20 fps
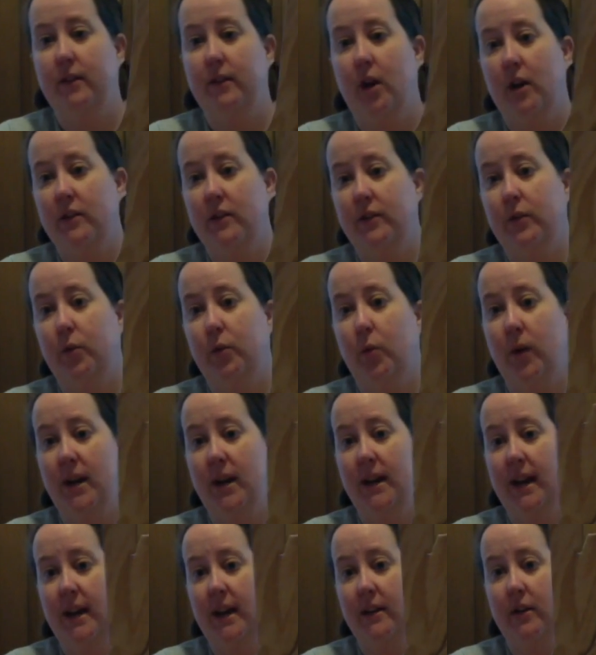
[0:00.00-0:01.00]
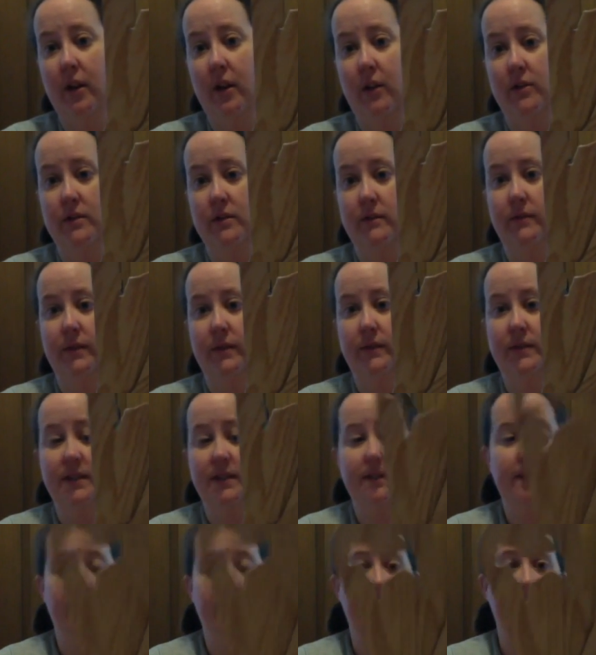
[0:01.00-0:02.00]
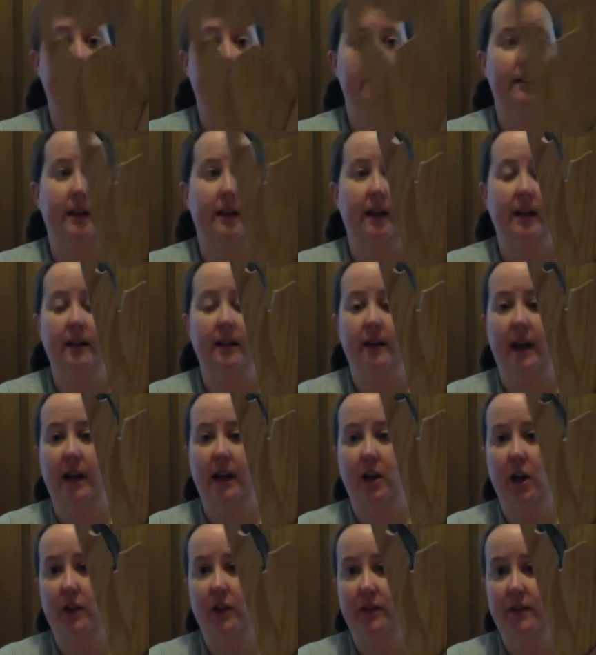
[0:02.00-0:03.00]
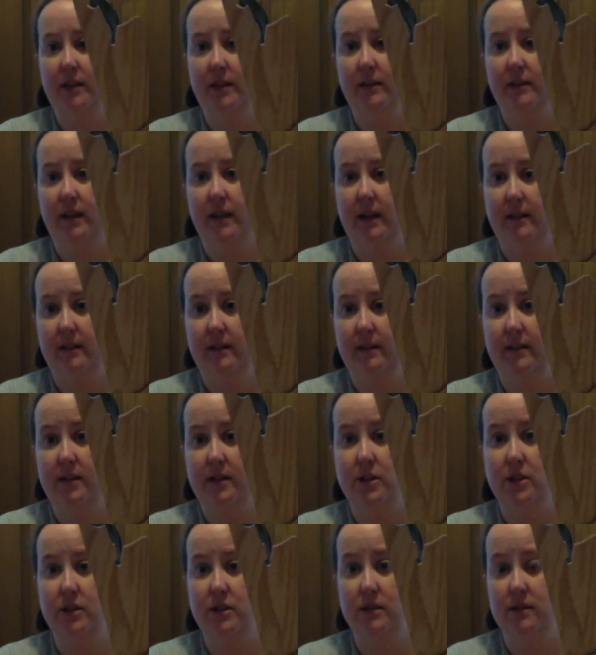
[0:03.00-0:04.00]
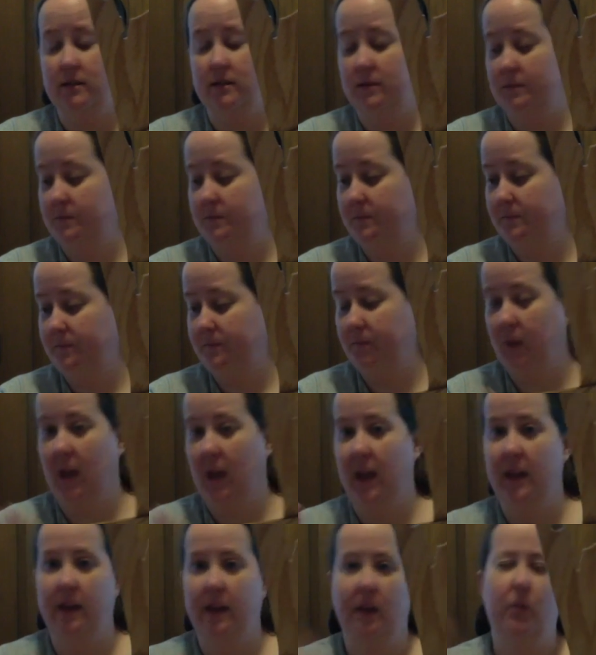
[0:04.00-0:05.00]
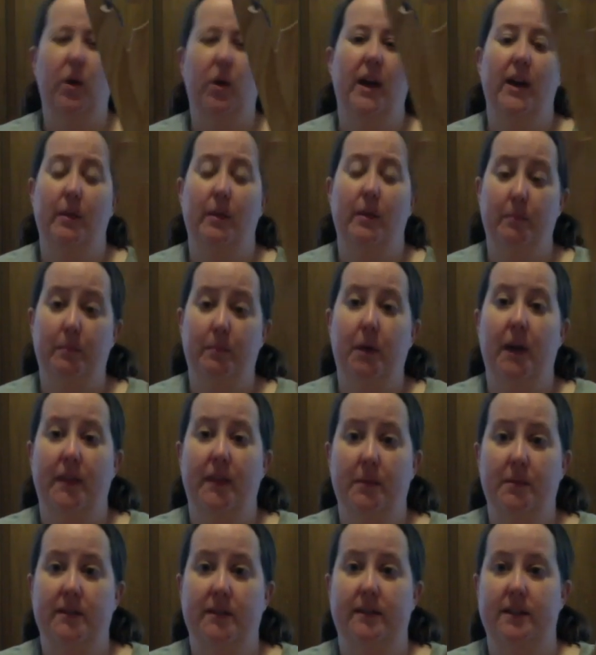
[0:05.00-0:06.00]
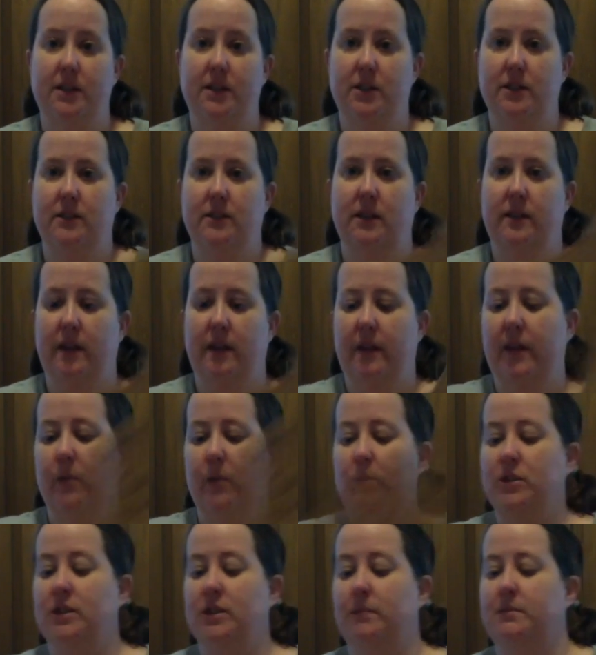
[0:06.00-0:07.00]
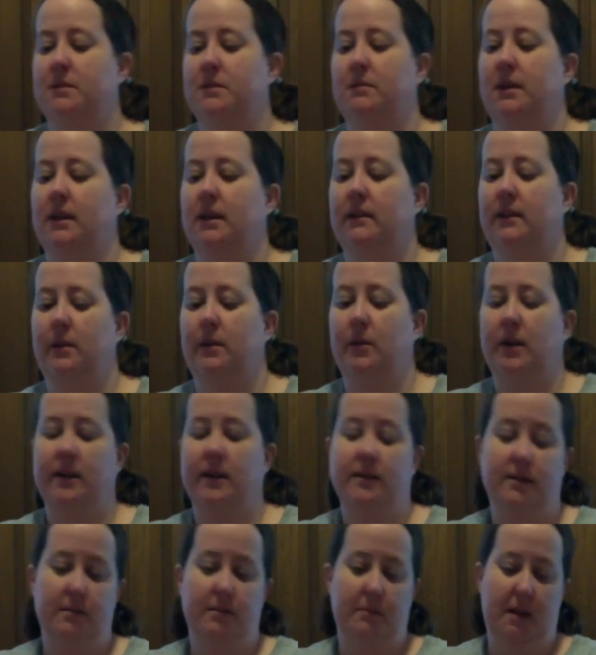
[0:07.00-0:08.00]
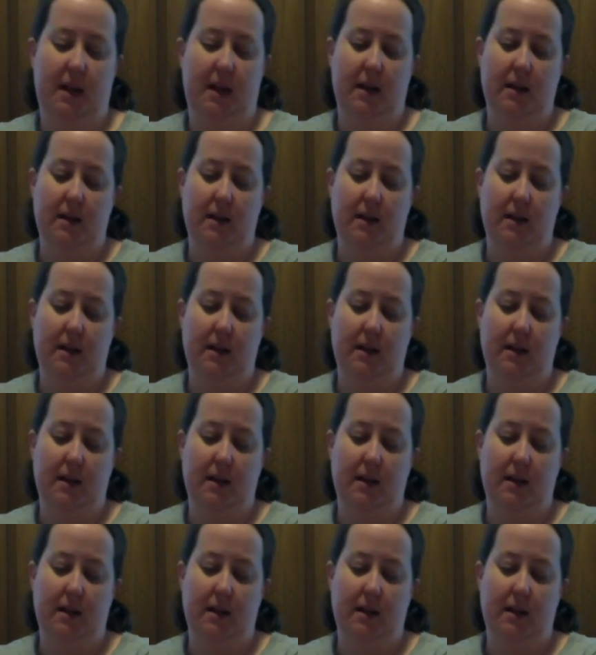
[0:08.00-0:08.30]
cost $29.50, and I got these at Stitches. I bought them at Stitches, and then they were shipped to me because they were custom made.